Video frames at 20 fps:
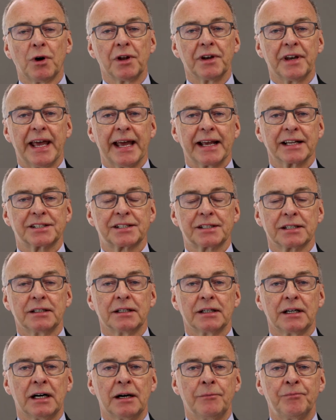what next?
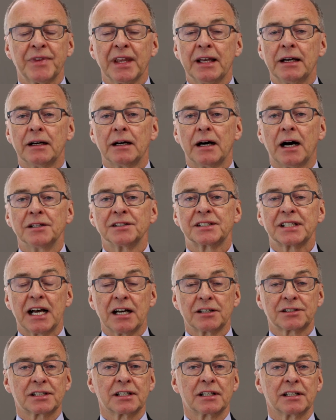
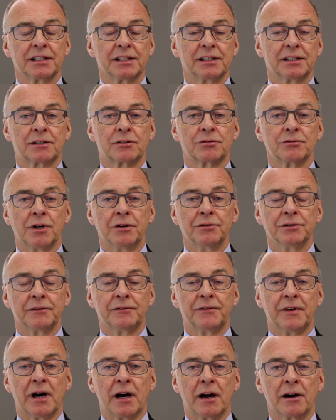Undoubtedly, the
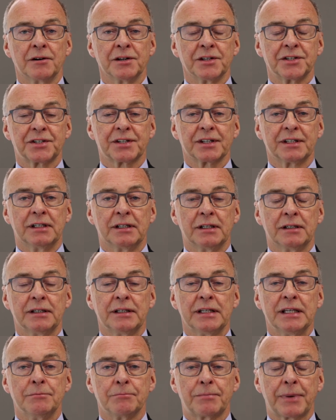coronavirus
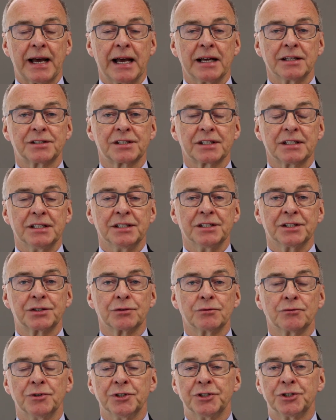impact
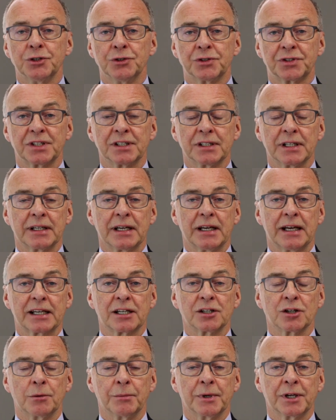is reducing
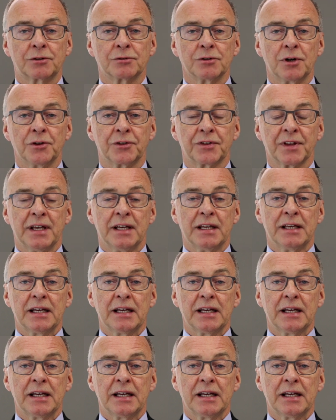economic growth,